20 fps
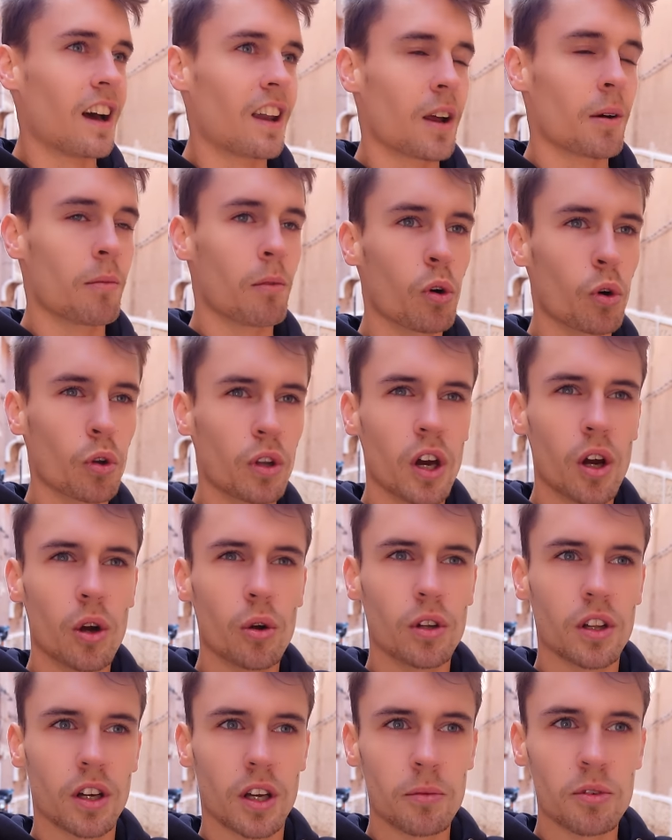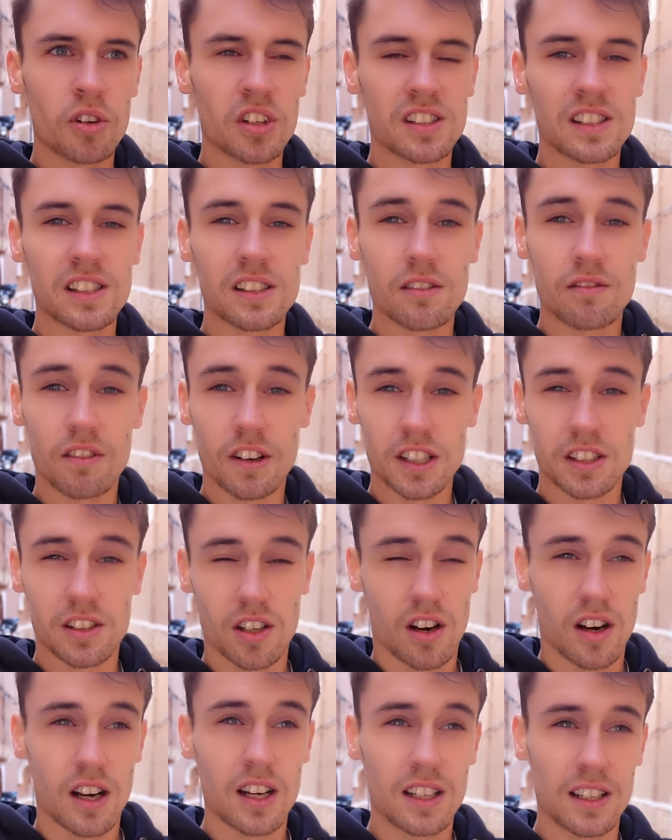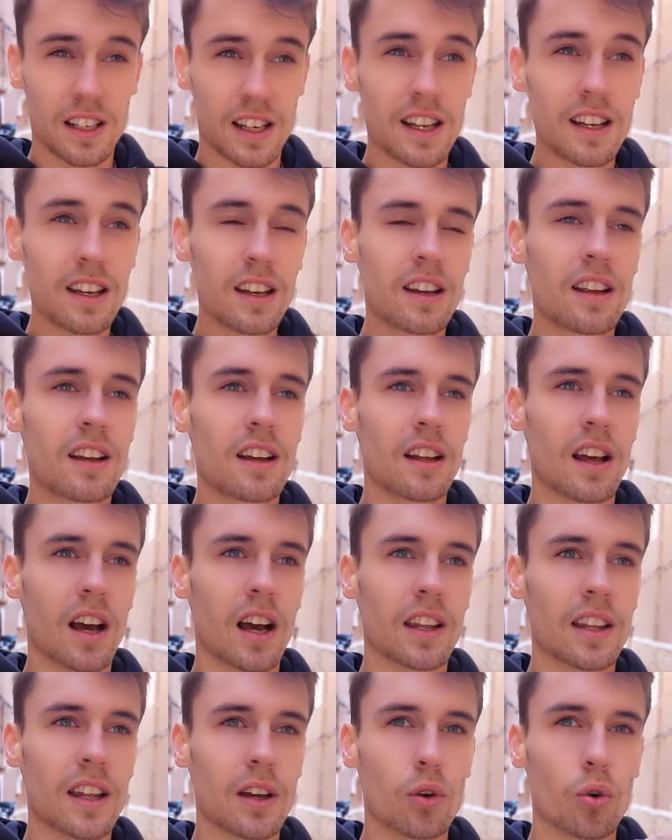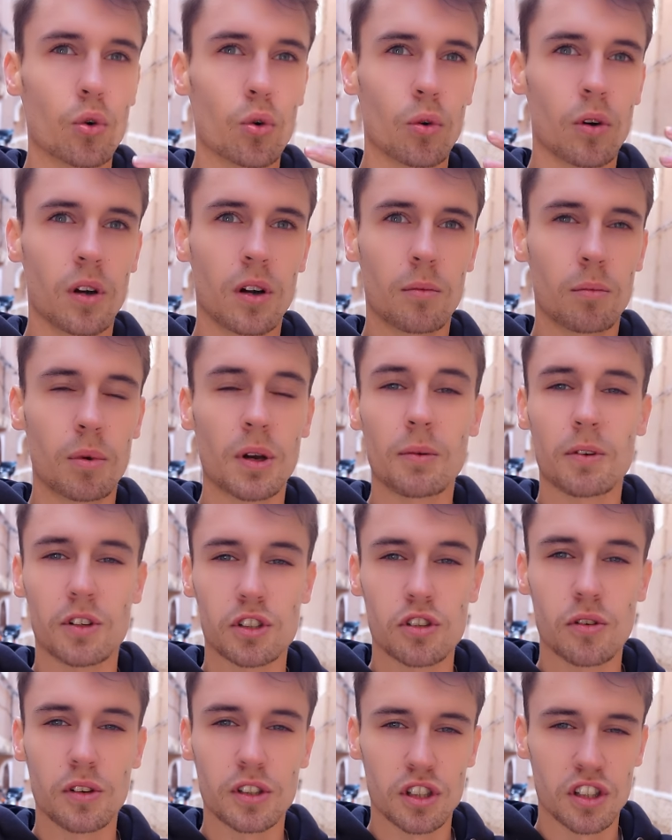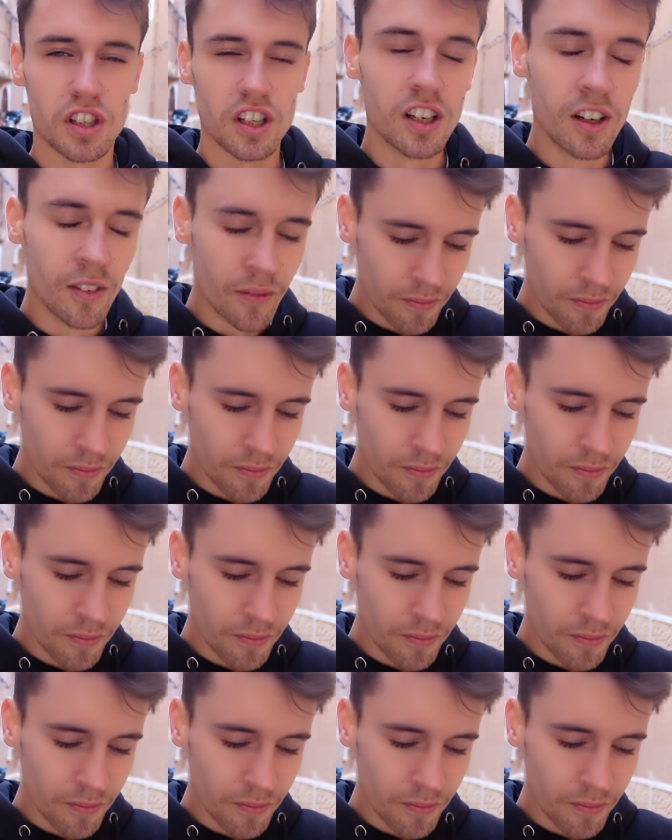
And although the communities are very tight-knit, they all pretty much know each other.